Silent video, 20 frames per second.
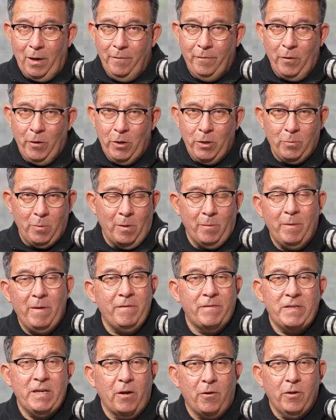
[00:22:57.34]
you've heard what
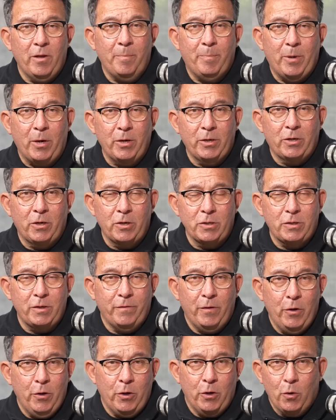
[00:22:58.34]
we've said on the podcast,
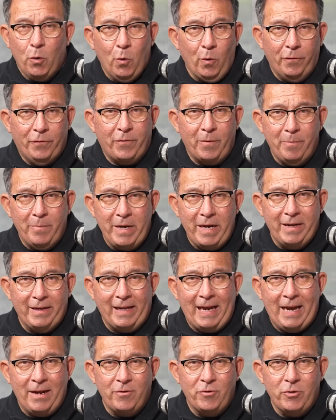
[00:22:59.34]
you've heard it all from Neil
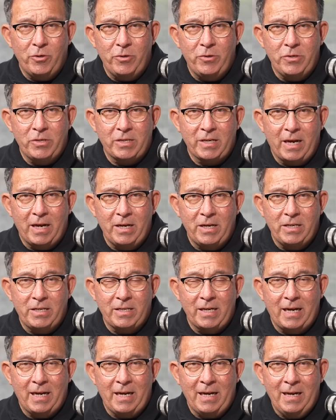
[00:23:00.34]
Andrews, and
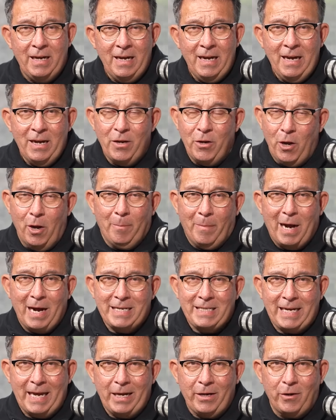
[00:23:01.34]
you know my
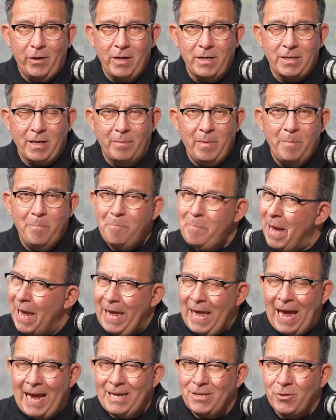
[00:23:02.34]
take on it. I'm a
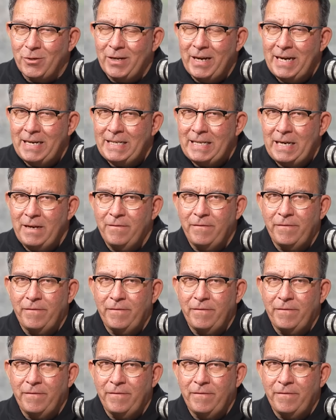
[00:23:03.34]
big 8 on 18